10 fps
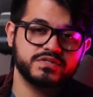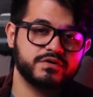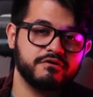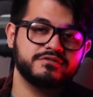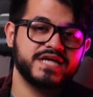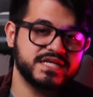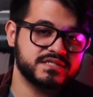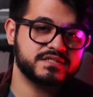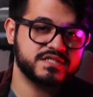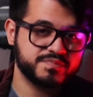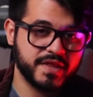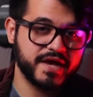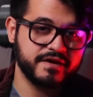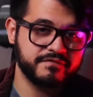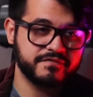It was a grotesque
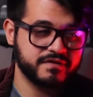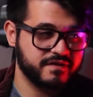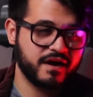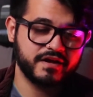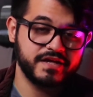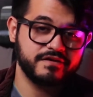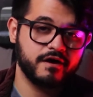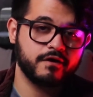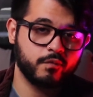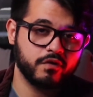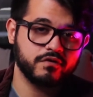display of a dog eat dog